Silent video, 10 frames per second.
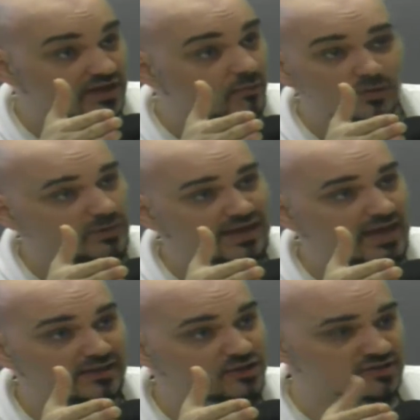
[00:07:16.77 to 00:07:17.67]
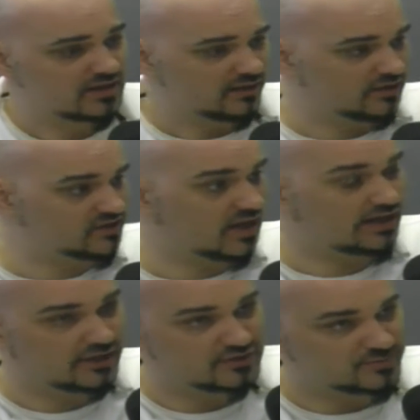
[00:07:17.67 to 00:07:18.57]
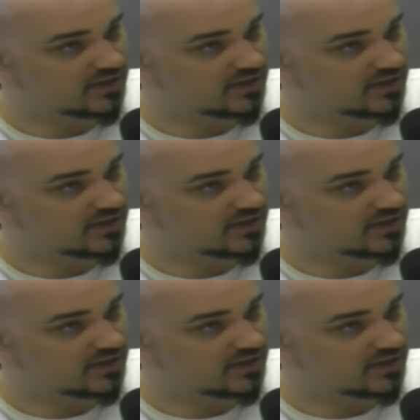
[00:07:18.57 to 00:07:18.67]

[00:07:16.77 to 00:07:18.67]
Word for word: We, we can't just, this guy here is right.